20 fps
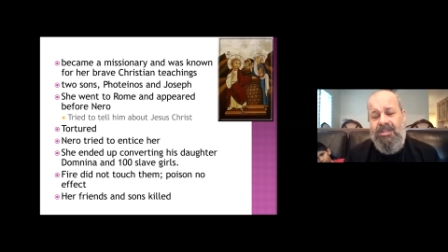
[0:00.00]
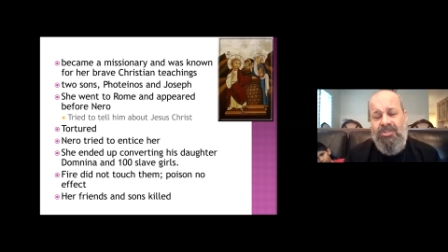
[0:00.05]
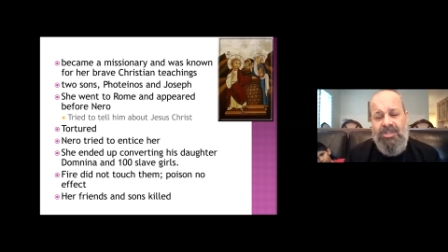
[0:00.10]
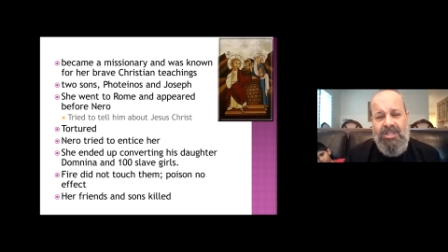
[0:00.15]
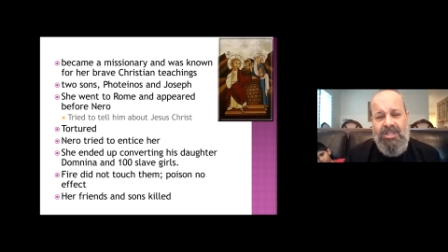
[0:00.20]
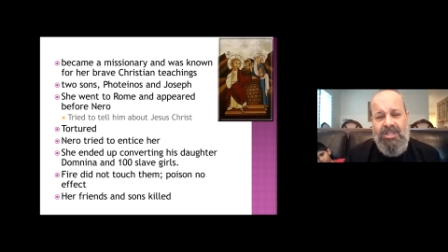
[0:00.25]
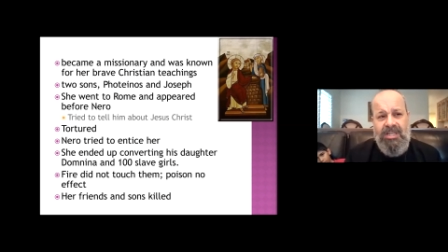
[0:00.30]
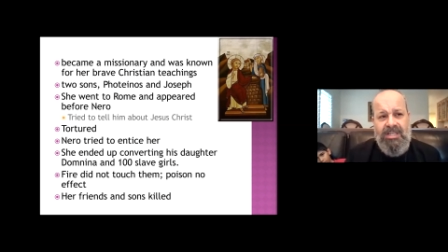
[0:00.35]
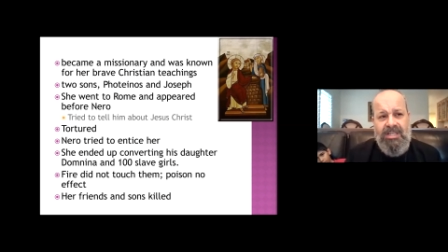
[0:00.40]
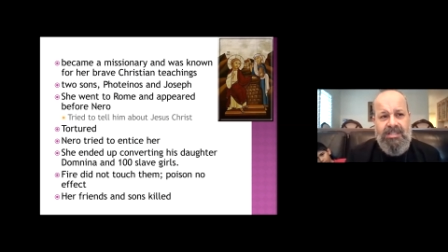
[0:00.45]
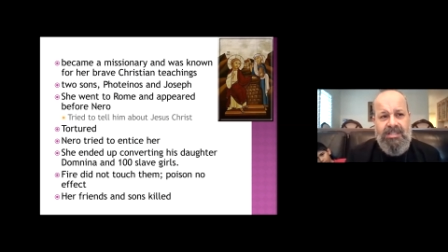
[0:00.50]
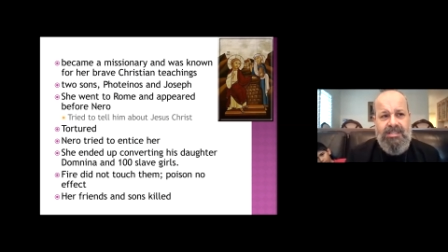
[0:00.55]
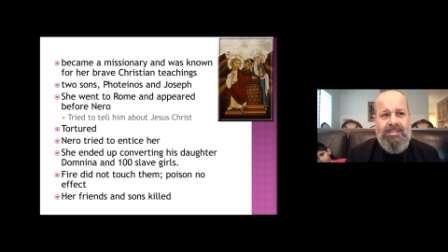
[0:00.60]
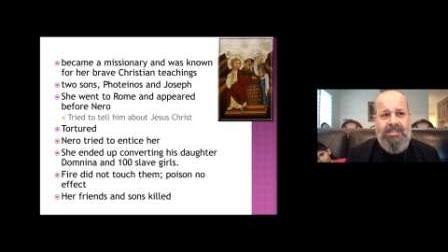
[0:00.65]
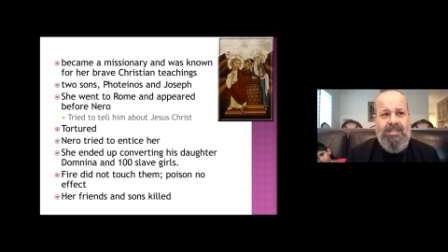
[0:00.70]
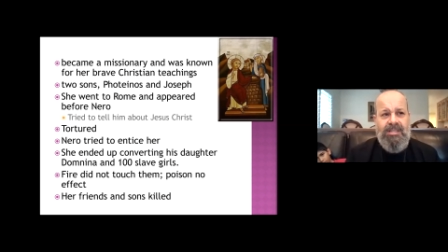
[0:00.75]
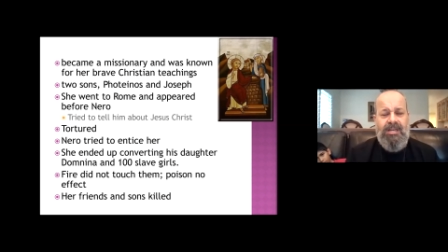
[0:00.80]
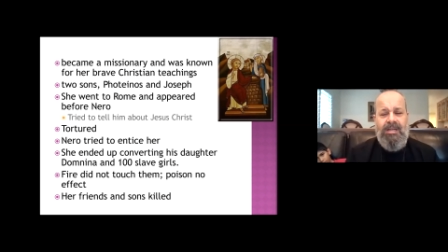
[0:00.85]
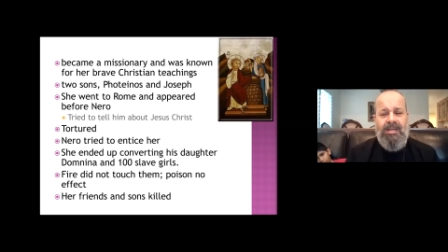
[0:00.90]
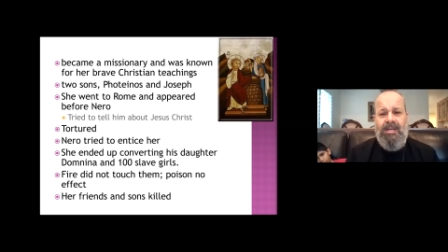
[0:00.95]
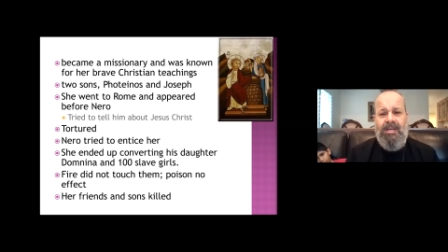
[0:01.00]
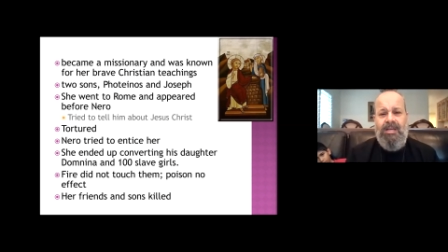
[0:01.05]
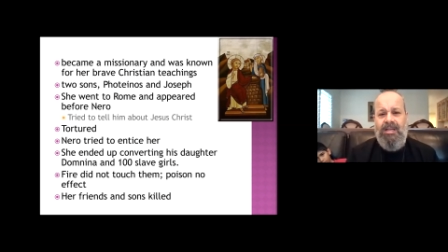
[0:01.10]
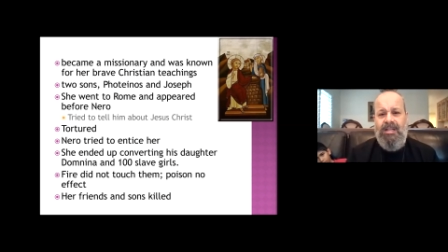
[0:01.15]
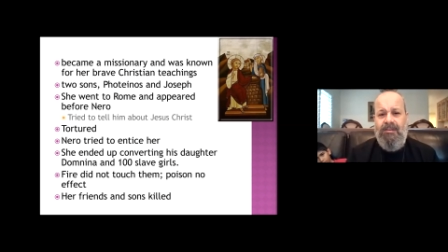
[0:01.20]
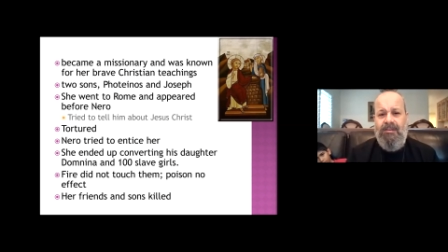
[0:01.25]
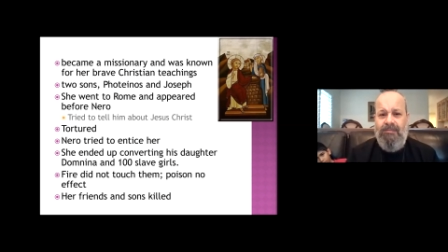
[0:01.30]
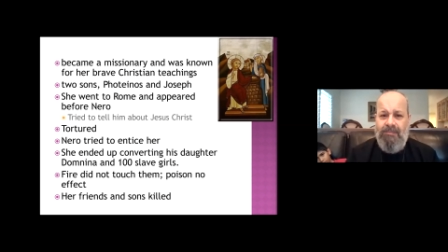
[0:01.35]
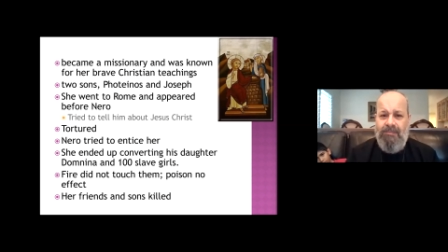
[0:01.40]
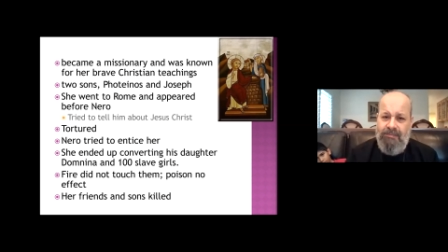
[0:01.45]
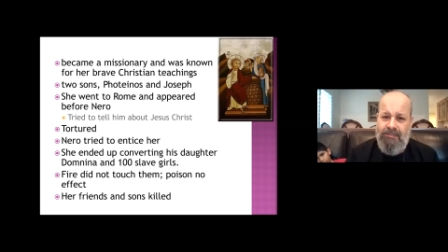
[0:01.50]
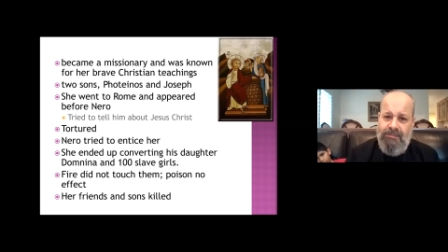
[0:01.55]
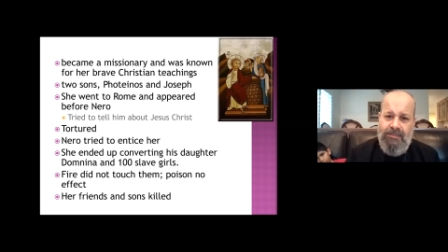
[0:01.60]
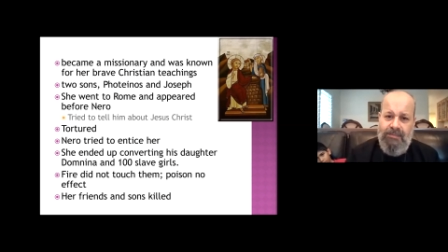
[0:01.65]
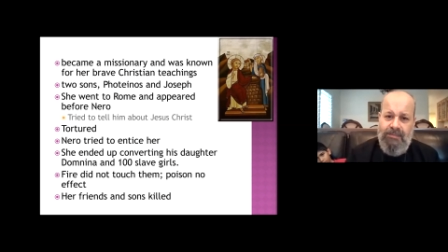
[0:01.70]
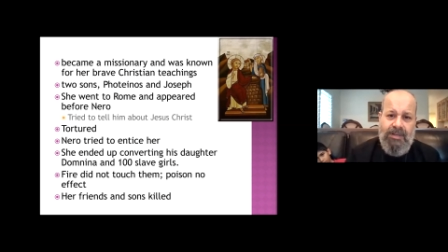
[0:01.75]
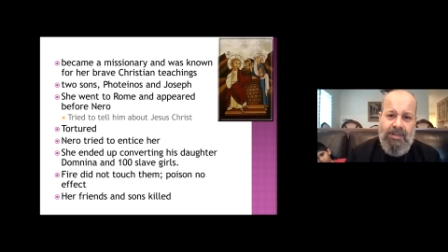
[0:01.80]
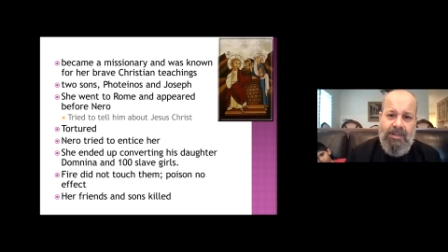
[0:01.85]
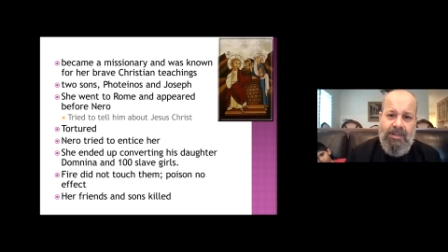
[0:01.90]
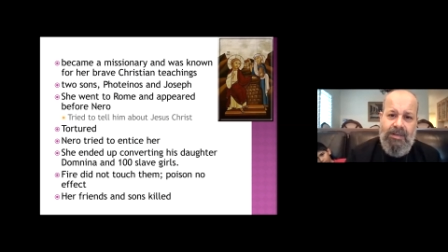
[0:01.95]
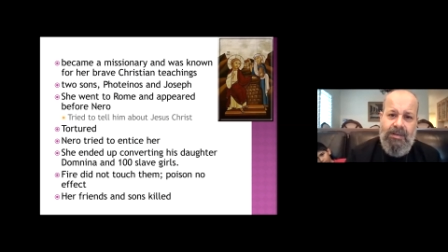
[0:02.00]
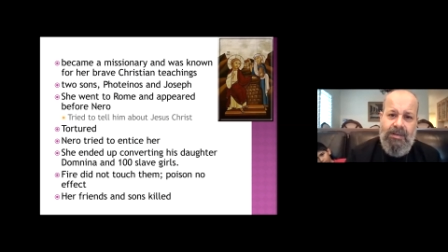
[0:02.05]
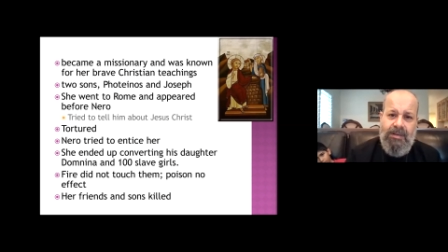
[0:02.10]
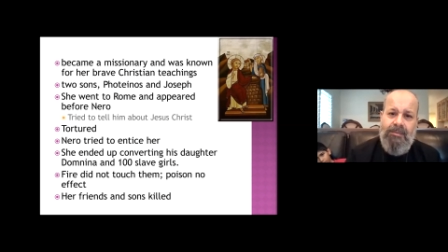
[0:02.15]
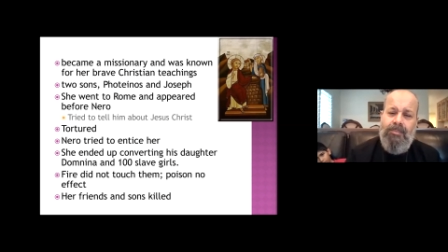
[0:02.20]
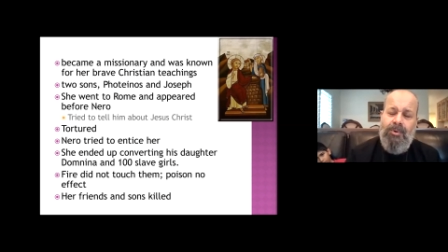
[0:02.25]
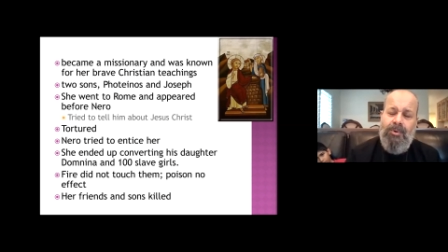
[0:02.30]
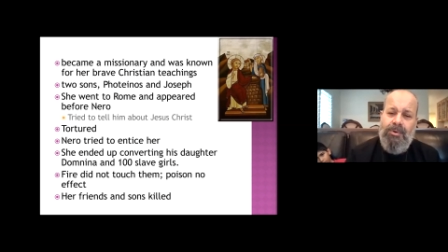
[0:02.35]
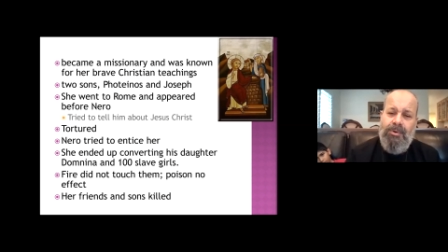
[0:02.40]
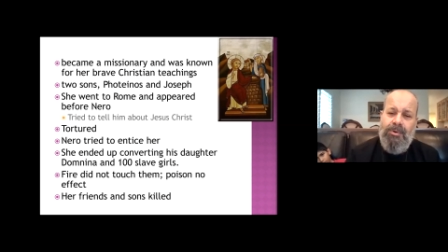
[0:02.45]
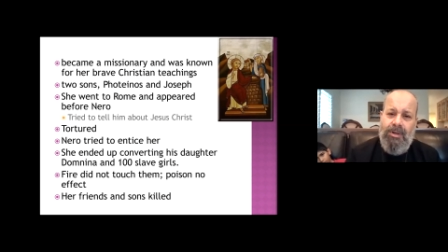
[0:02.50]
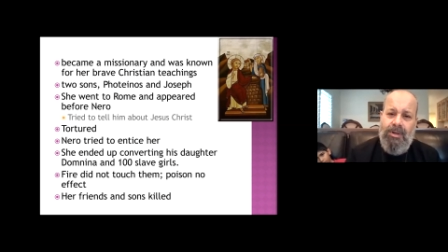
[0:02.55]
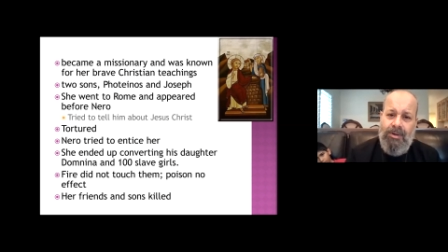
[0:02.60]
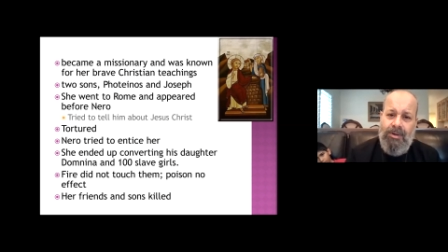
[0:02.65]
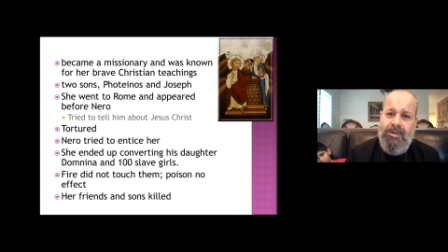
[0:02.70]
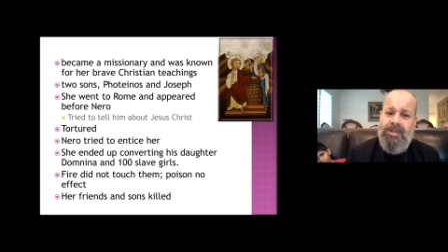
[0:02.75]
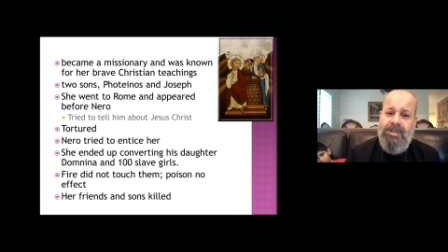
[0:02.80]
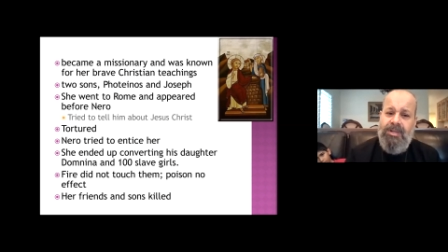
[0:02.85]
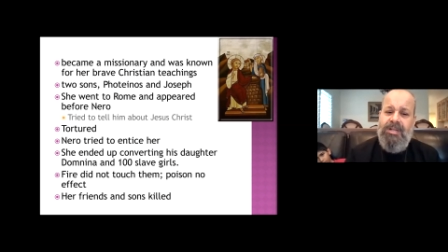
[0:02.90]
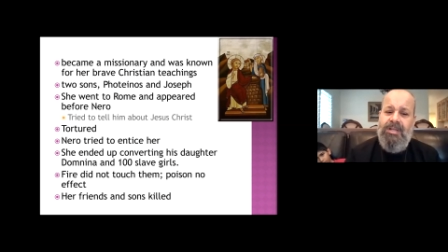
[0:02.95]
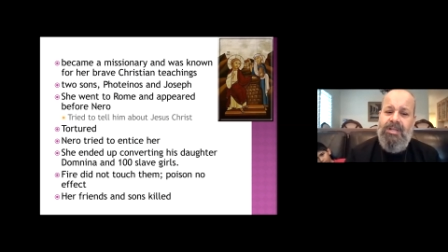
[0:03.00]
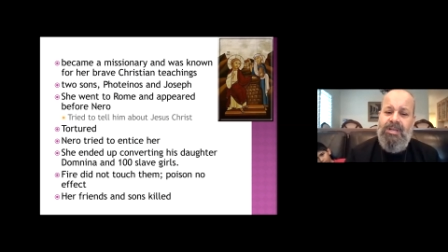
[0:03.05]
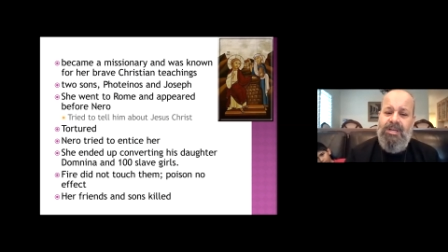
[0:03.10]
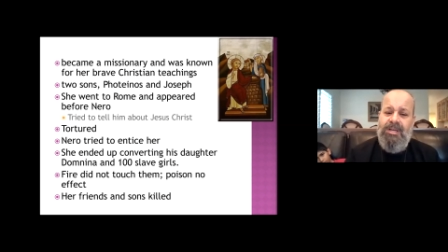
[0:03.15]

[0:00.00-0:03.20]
She is uh, kind of uh, brokenhearted.